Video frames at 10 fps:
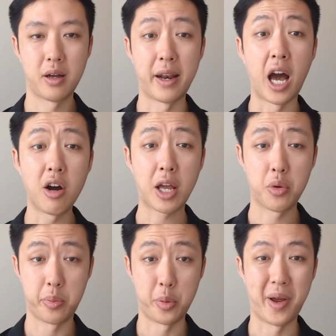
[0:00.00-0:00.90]
And how can
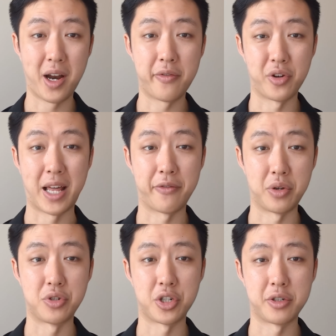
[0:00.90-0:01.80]
we prepare for that
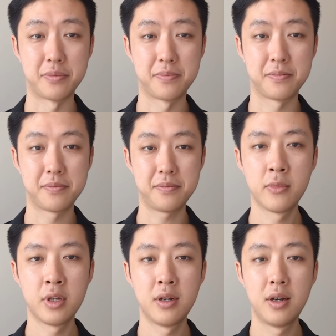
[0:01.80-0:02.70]
future?
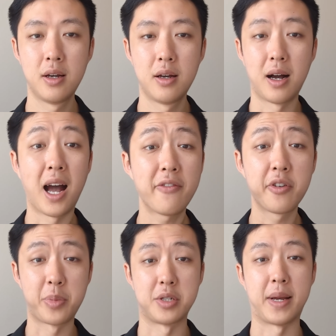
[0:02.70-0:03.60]
I have a
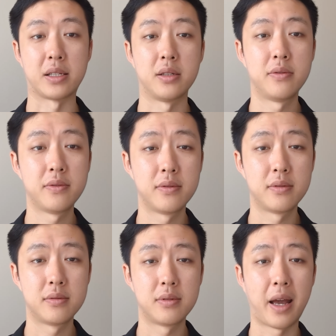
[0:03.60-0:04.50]
perspective,
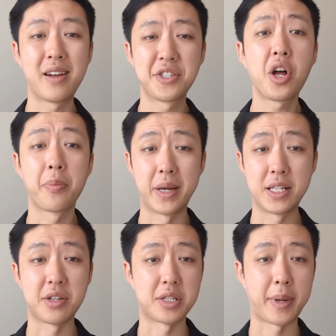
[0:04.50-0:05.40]
and it's not
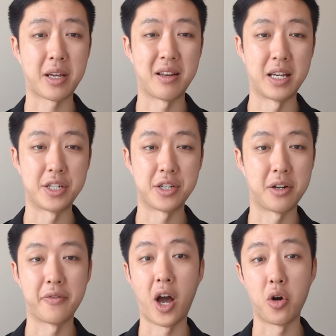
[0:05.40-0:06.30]
based on speculation
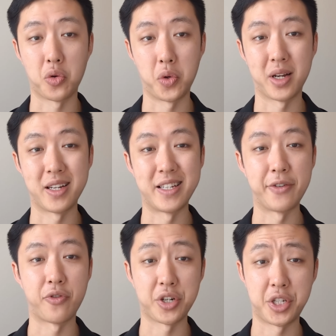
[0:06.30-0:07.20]
of how quickly the
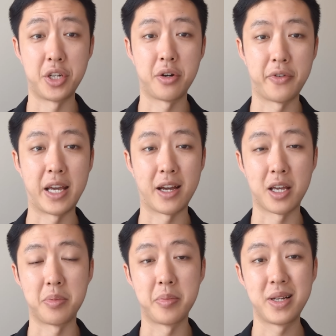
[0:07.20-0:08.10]
frontier of AI
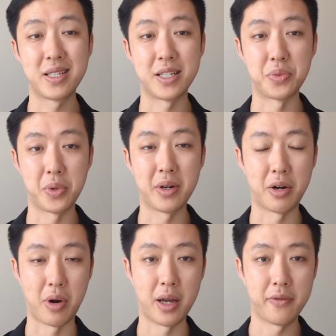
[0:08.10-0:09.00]
capabilities will
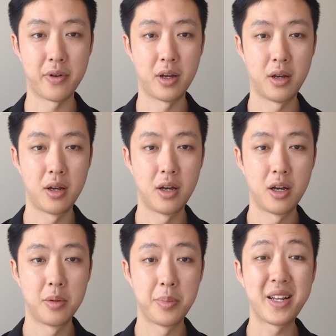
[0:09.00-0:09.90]
arrive,
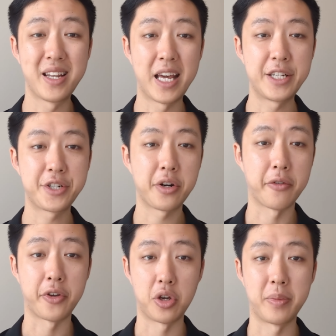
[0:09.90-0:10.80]
but the nature
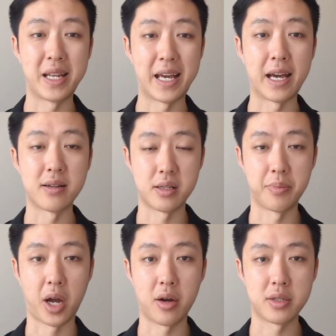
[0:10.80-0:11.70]
of human-AI
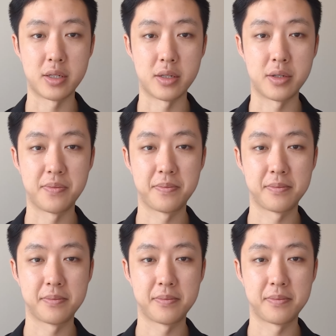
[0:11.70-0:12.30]
symbiosis.